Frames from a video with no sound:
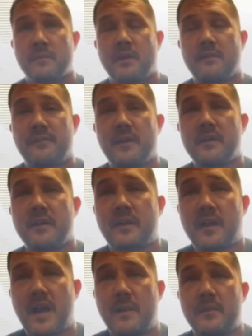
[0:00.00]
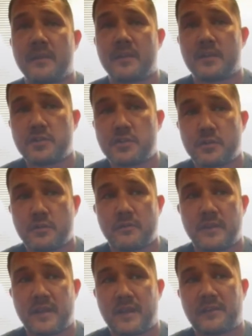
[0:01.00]
a very common issue
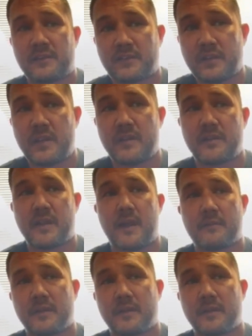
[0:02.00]
that I see that I